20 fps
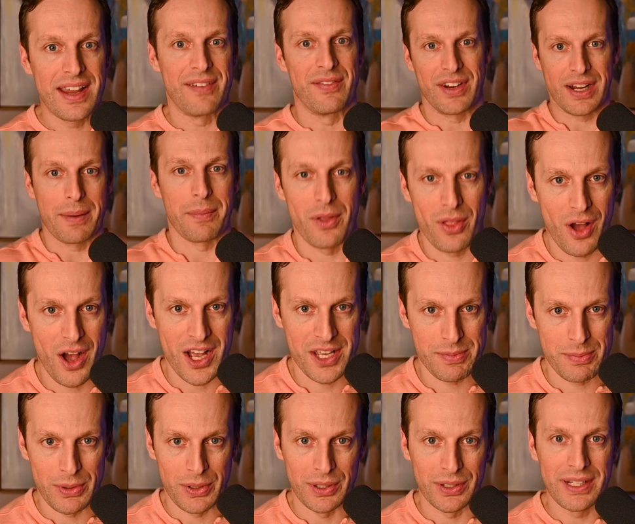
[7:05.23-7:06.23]
If you come to the
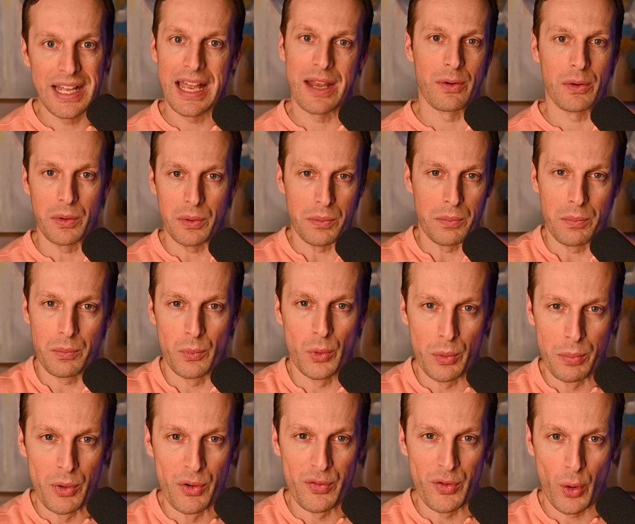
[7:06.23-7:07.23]
hospital and re-
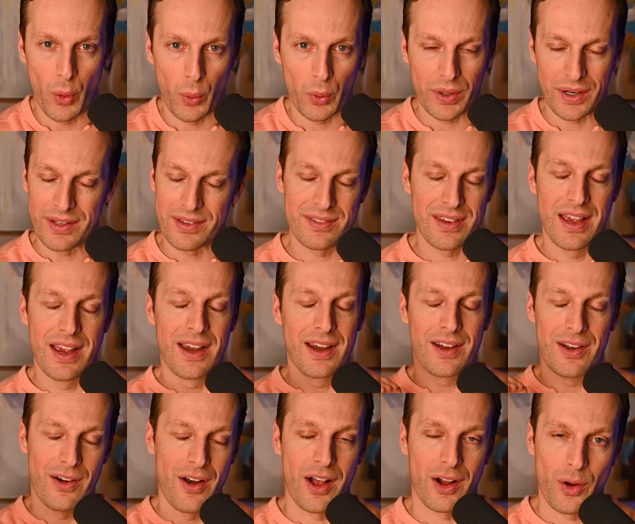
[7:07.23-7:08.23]
remove your organs,
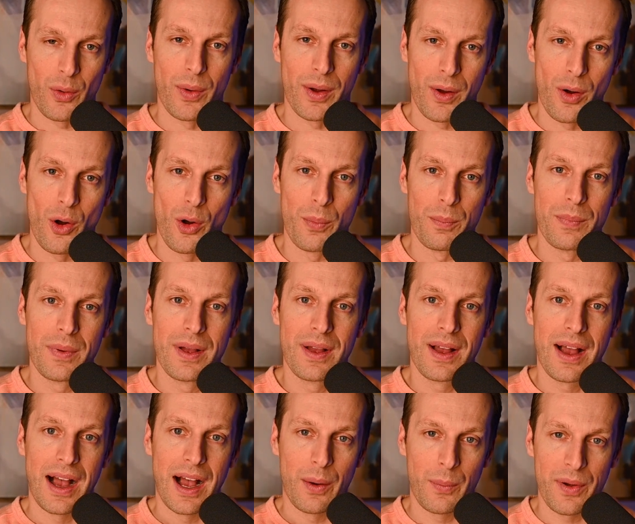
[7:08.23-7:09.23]
you're not going home
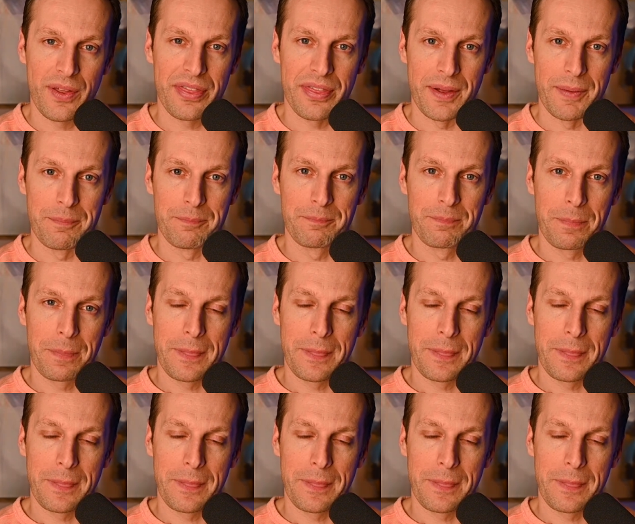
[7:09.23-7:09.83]
uh, with them.